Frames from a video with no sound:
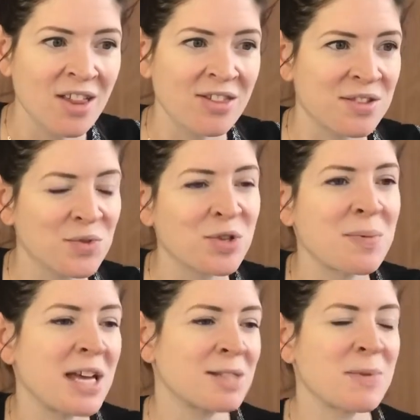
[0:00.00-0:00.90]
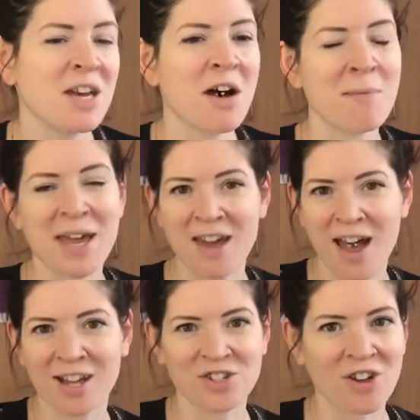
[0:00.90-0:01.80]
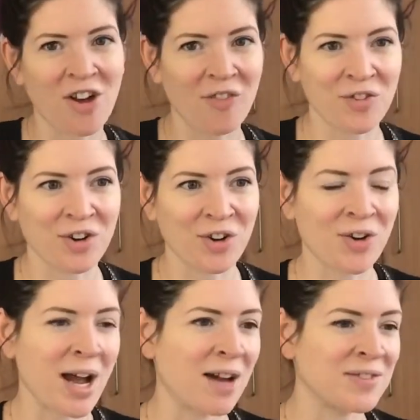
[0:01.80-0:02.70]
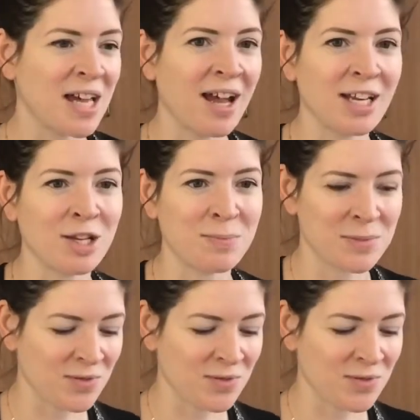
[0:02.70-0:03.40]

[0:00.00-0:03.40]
This room has become a catch-all for craft items,